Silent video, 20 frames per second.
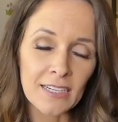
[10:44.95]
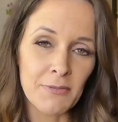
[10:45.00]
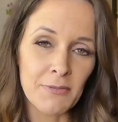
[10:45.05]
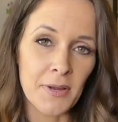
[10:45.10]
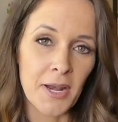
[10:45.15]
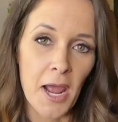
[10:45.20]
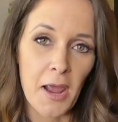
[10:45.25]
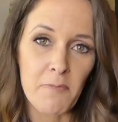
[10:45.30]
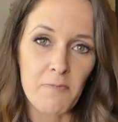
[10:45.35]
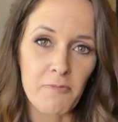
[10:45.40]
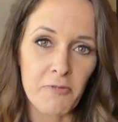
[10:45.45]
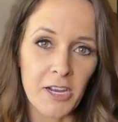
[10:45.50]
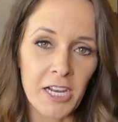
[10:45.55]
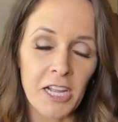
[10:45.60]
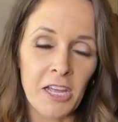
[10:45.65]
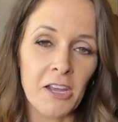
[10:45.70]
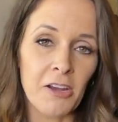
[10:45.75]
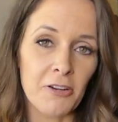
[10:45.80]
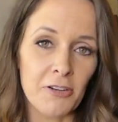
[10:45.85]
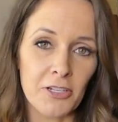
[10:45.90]
when I'm
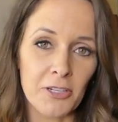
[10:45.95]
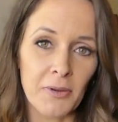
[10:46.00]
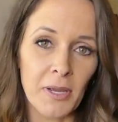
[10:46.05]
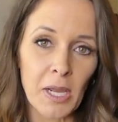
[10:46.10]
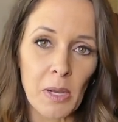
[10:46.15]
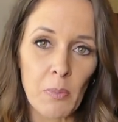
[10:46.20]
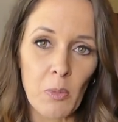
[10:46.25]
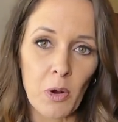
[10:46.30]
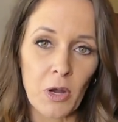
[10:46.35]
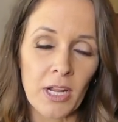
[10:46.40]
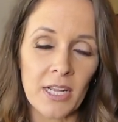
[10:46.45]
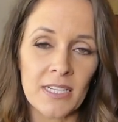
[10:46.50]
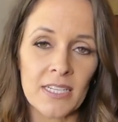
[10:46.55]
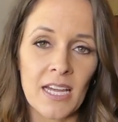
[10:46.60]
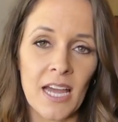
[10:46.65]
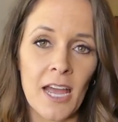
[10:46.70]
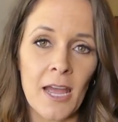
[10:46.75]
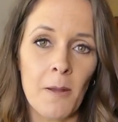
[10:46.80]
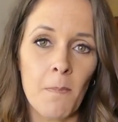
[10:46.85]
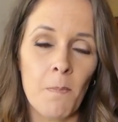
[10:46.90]
reading or doing a morning
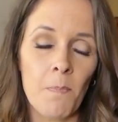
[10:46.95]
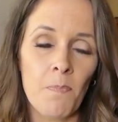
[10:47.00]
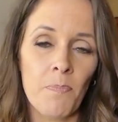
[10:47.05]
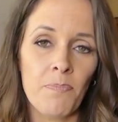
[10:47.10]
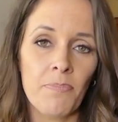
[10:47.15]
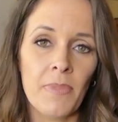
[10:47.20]
time.